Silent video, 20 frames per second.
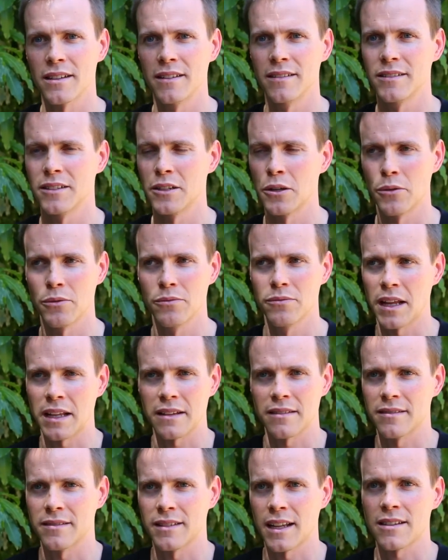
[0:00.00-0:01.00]
and you
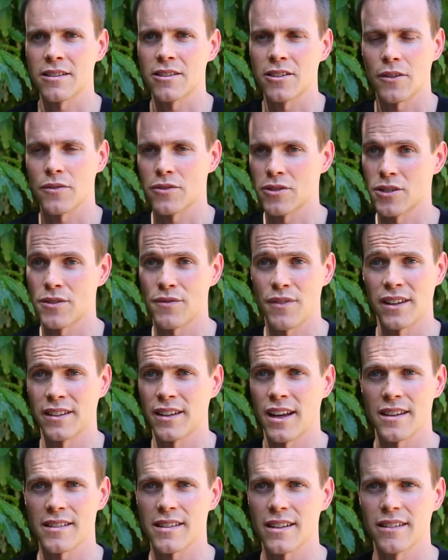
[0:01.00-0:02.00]
know that stuff's just
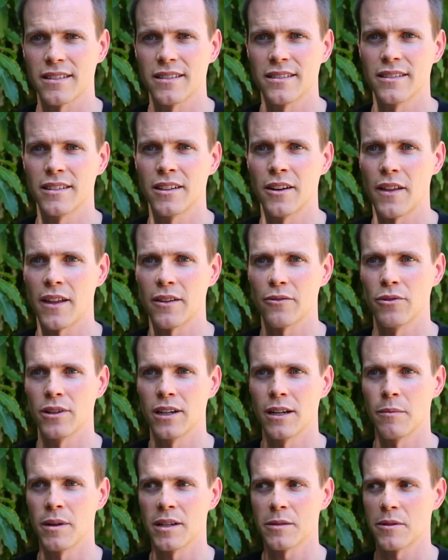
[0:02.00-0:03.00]
fantastic. You know, that
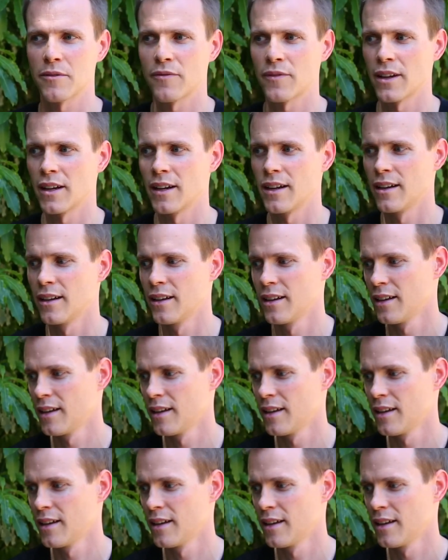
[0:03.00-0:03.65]
really makes me feel